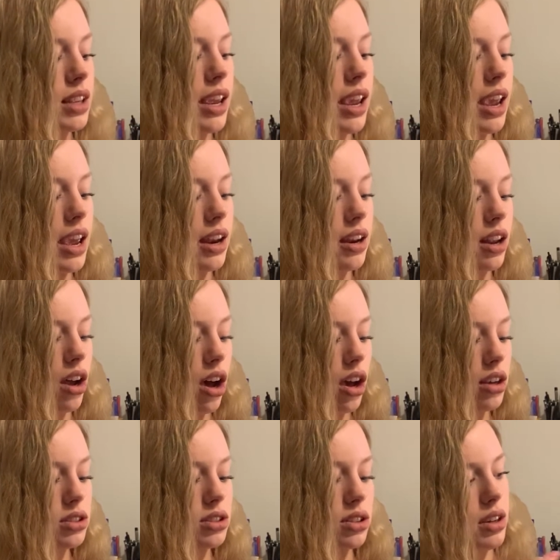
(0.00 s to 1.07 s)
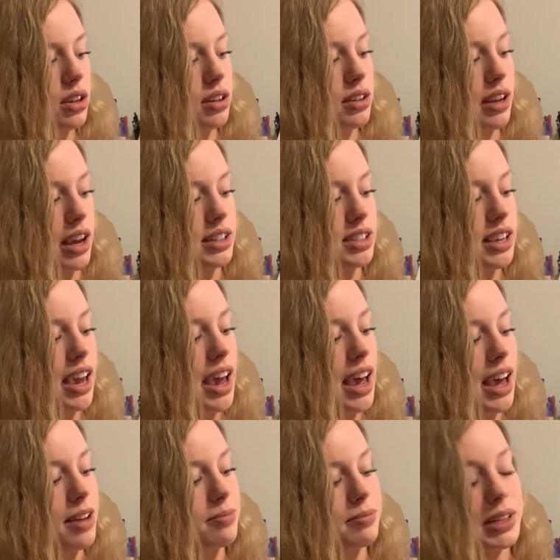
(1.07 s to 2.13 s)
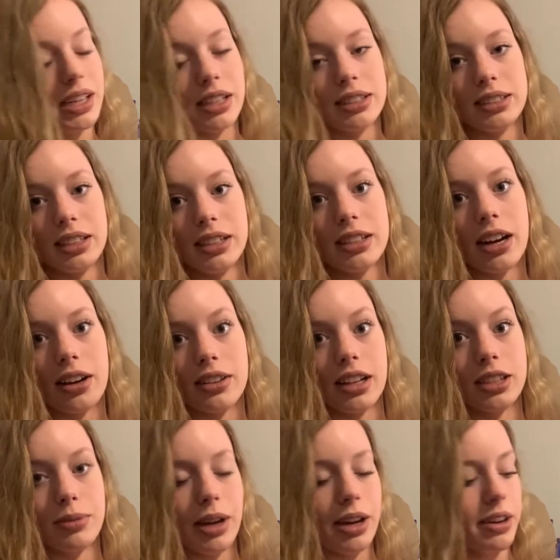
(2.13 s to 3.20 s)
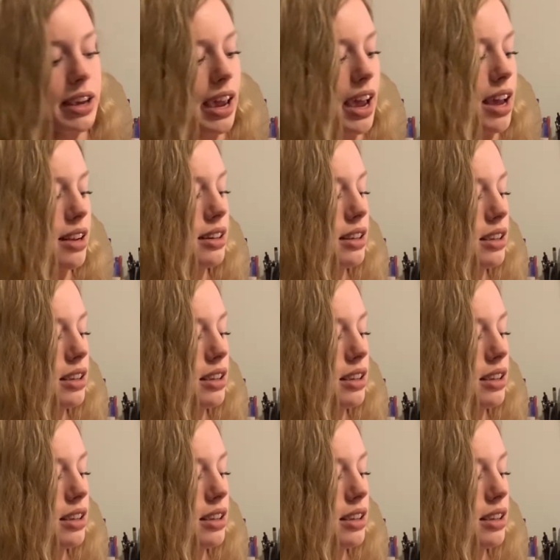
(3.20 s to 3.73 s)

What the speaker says: And it also contains a cat, because the entire thing's about a cat.